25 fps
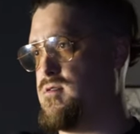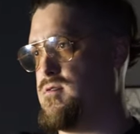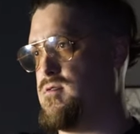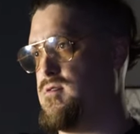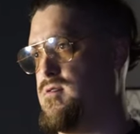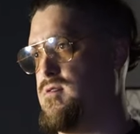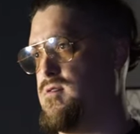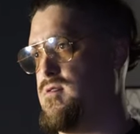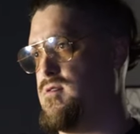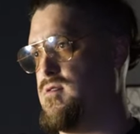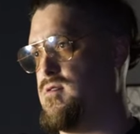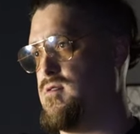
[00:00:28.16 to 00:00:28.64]

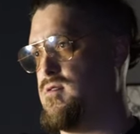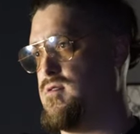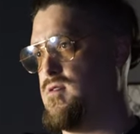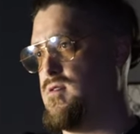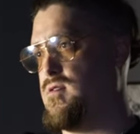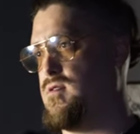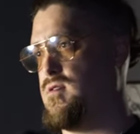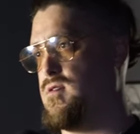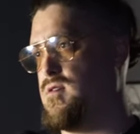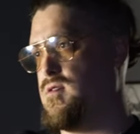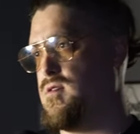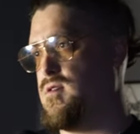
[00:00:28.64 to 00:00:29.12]

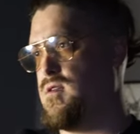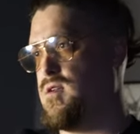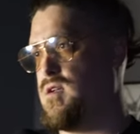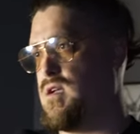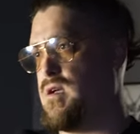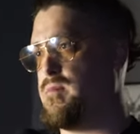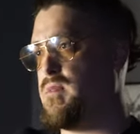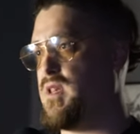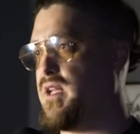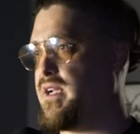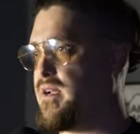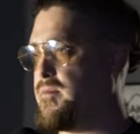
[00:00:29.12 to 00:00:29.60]

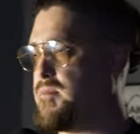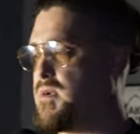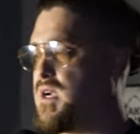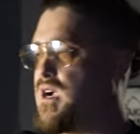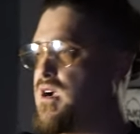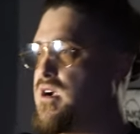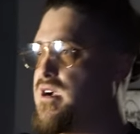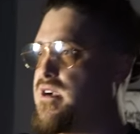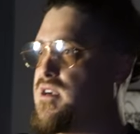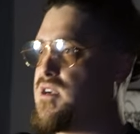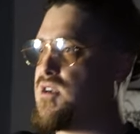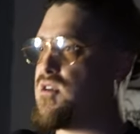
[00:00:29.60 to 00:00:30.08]
I'm like, I'm
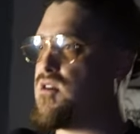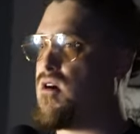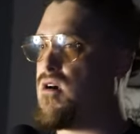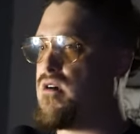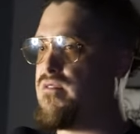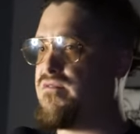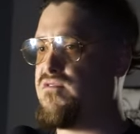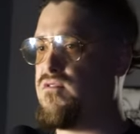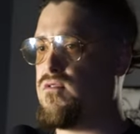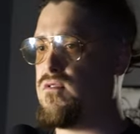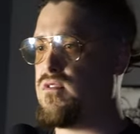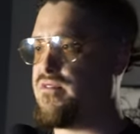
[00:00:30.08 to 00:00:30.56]
carrying a
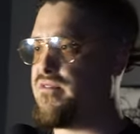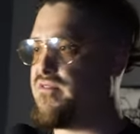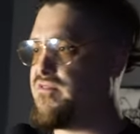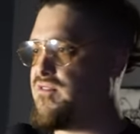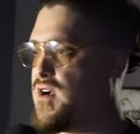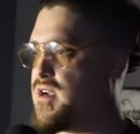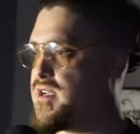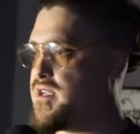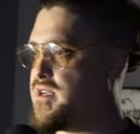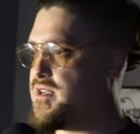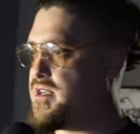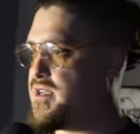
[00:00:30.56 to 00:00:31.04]
cart full of
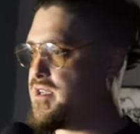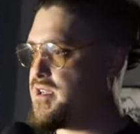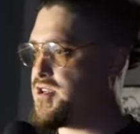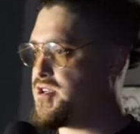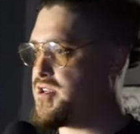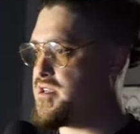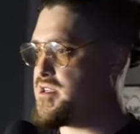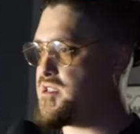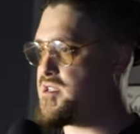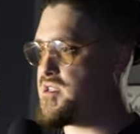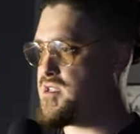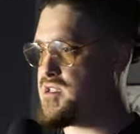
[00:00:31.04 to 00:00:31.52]
fucking
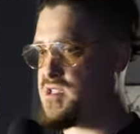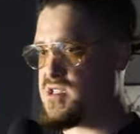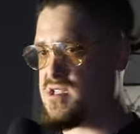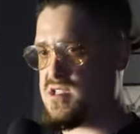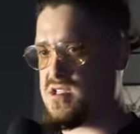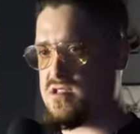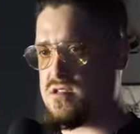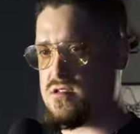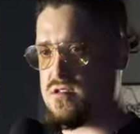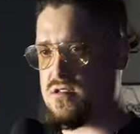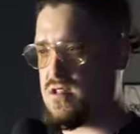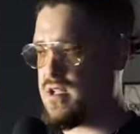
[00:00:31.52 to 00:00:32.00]
dishes. Does
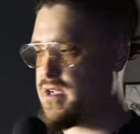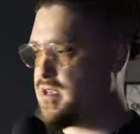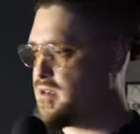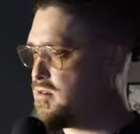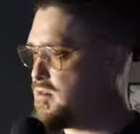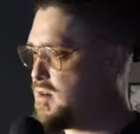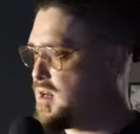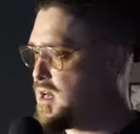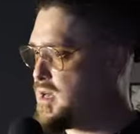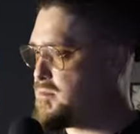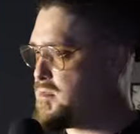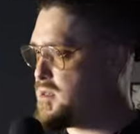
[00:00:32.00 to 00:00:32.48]
this look like
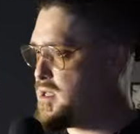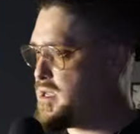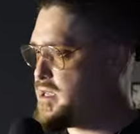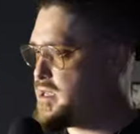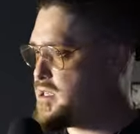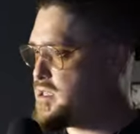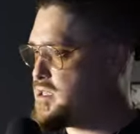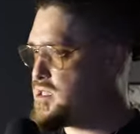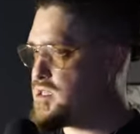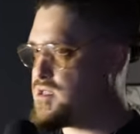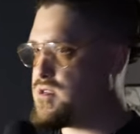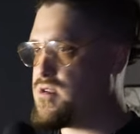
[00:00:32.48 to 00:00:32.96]
crab
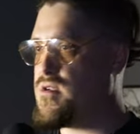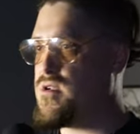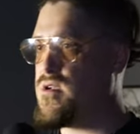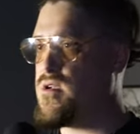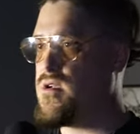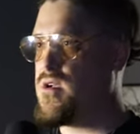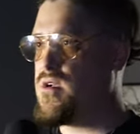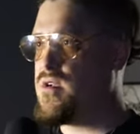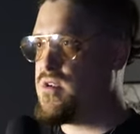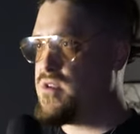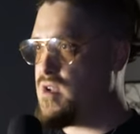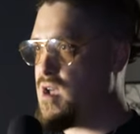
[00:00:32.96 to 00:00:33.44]
legs?
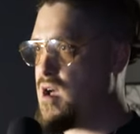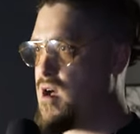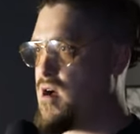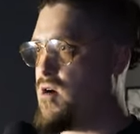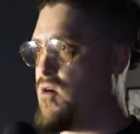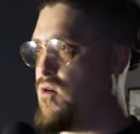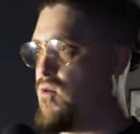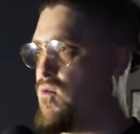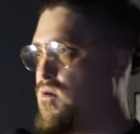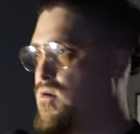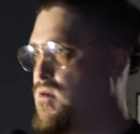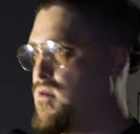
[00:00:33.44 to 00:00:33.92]

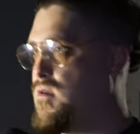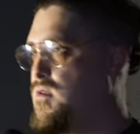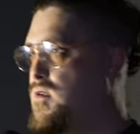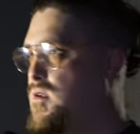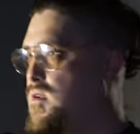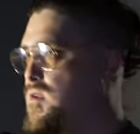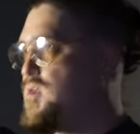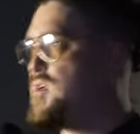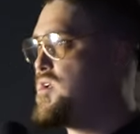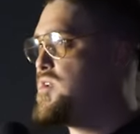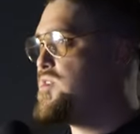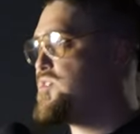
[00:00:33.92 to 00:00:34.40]
No.
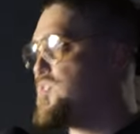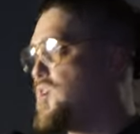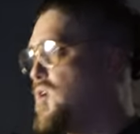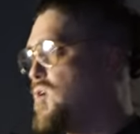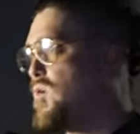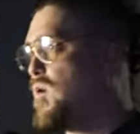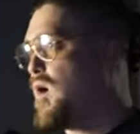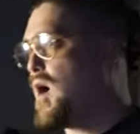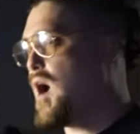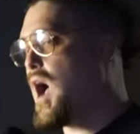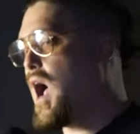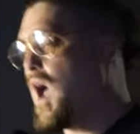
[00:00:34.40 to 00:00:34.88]

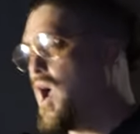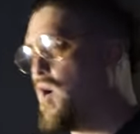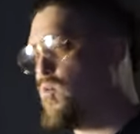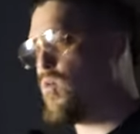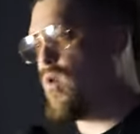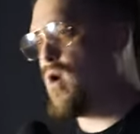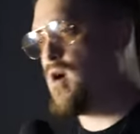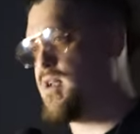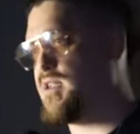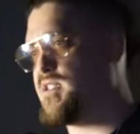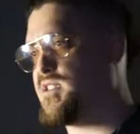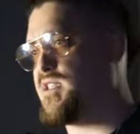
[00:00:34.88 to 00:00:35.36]
So I
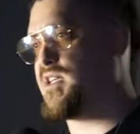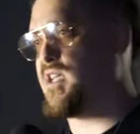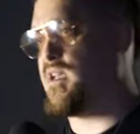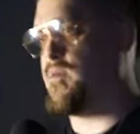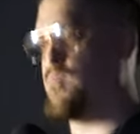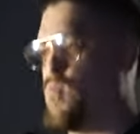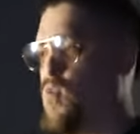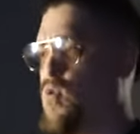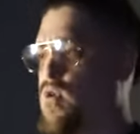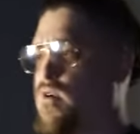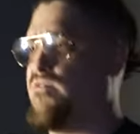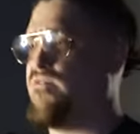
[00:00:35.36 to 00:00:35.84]
wanted to get
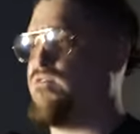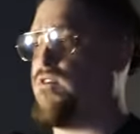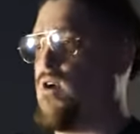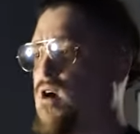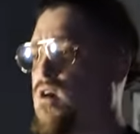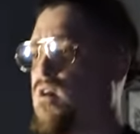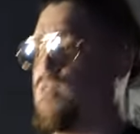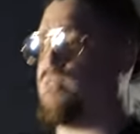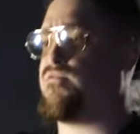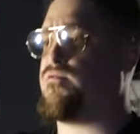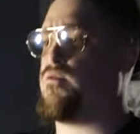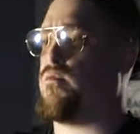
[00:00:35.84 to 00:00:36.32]
more
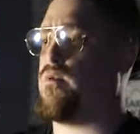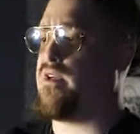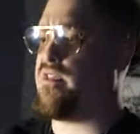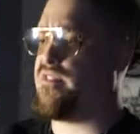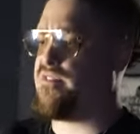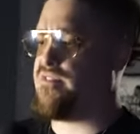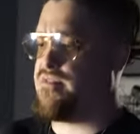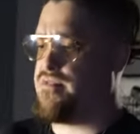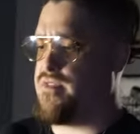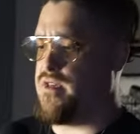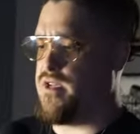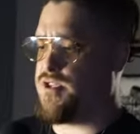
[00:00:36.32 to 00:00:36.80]
involved
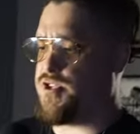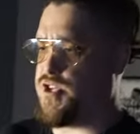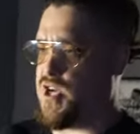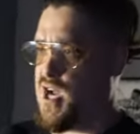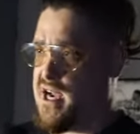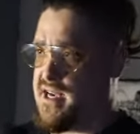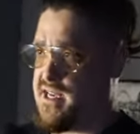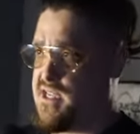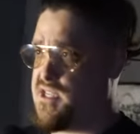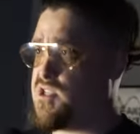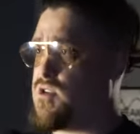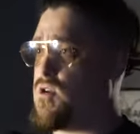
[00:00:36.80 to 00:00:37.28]
with the
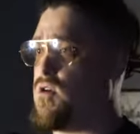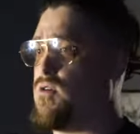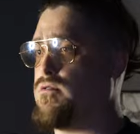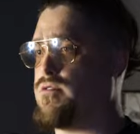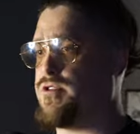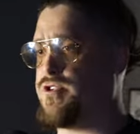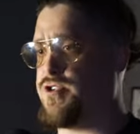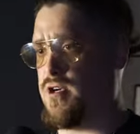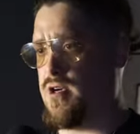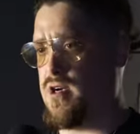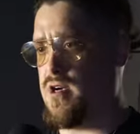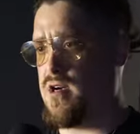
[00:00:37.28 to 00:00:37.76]
Chinese
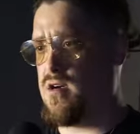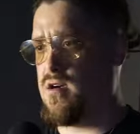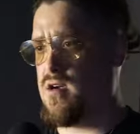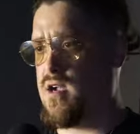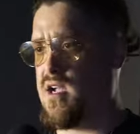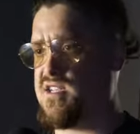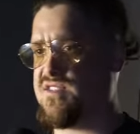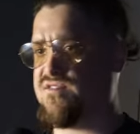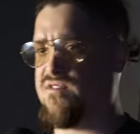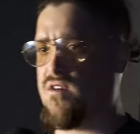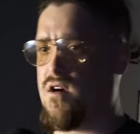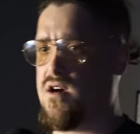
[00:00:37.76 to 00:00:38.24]
culture.
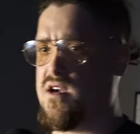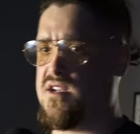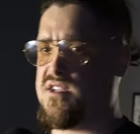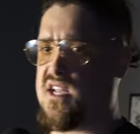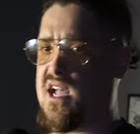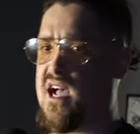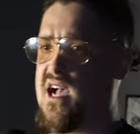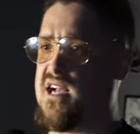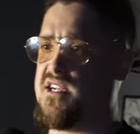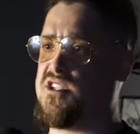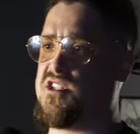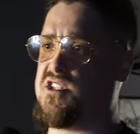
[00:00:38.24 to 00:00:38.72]
As far as,
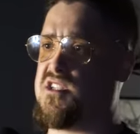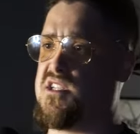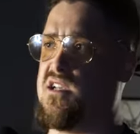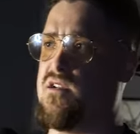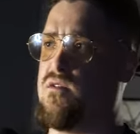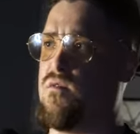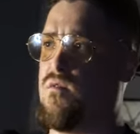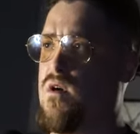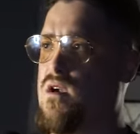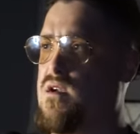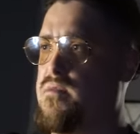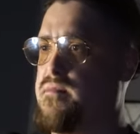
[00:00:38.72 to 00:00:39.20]
I just
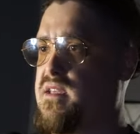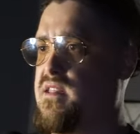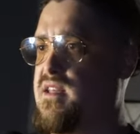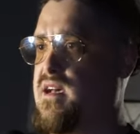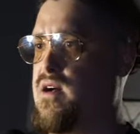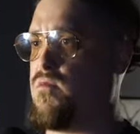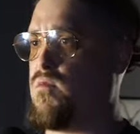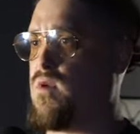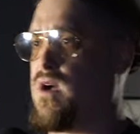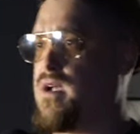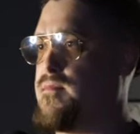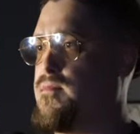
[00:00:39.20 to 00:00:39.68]
didn't want to be
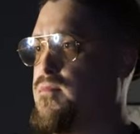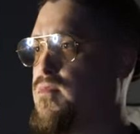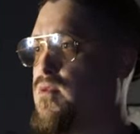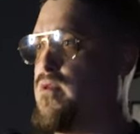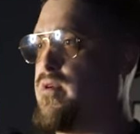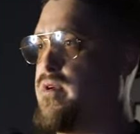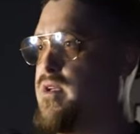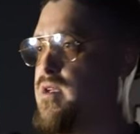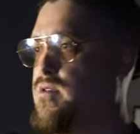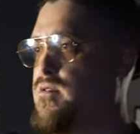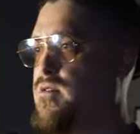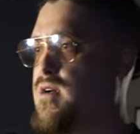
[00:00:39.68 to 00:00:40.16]
that white
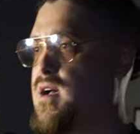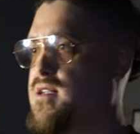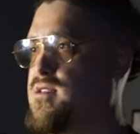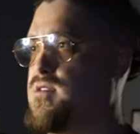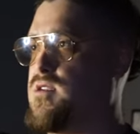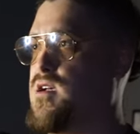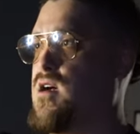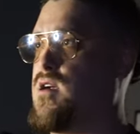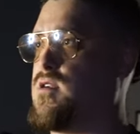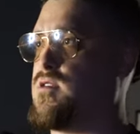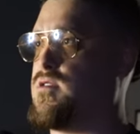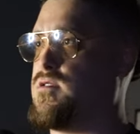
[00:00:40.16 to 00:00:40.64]
boy who got
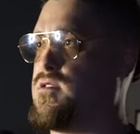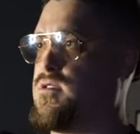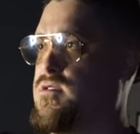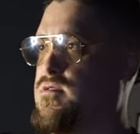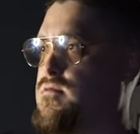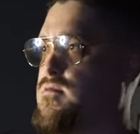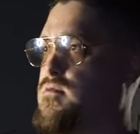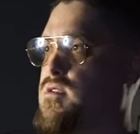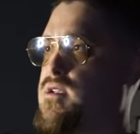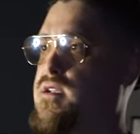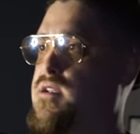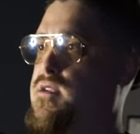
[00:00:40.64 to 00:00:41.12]
talked
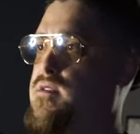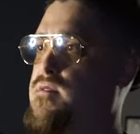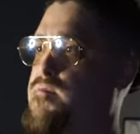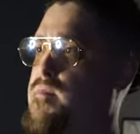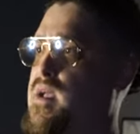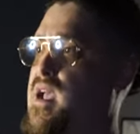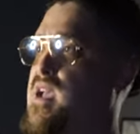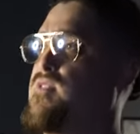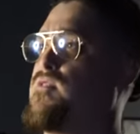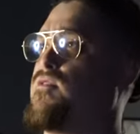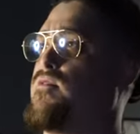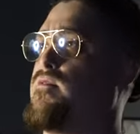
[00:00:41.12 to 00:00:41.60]
in
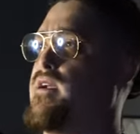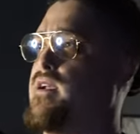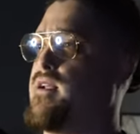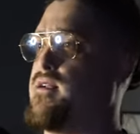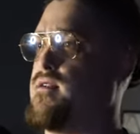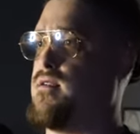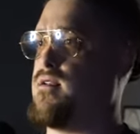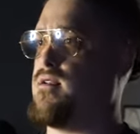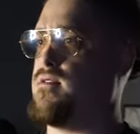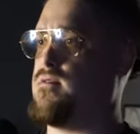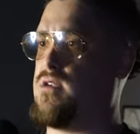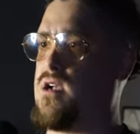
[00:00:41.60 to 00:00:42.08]
Mandarin
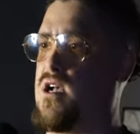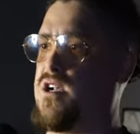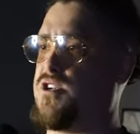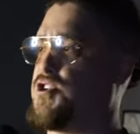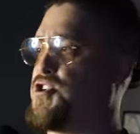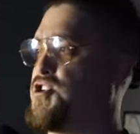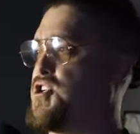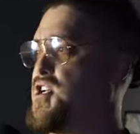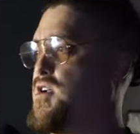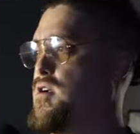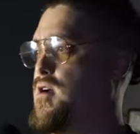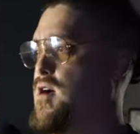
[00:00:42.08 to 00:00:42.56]
and got
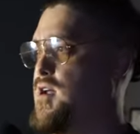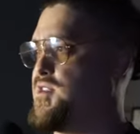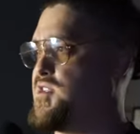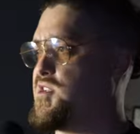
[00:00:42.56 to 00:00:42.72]
shit on.